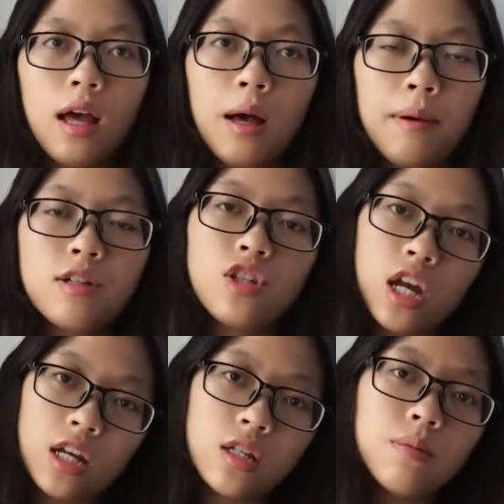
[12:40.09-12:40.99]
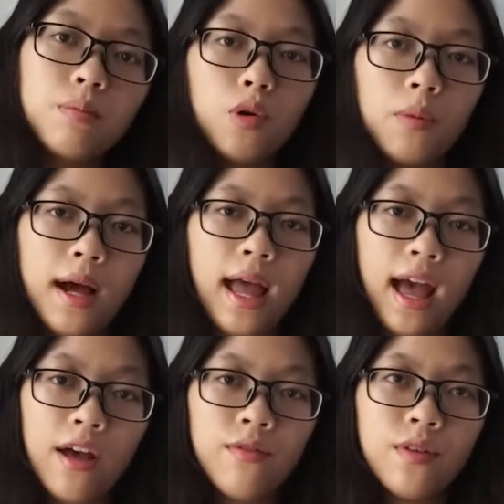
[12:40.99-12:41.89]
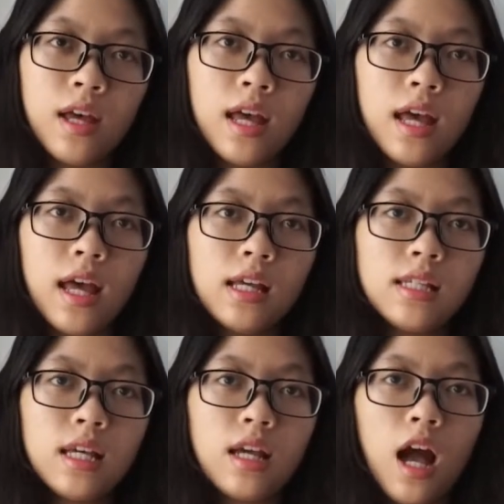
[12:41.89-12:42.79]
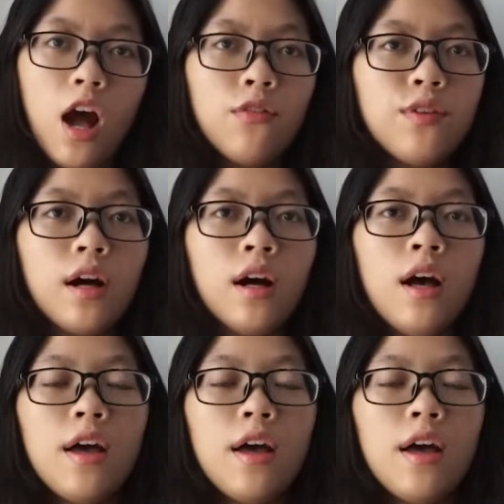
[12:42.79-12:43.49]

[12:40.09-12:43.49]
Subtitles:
About Chase mobile app, it offers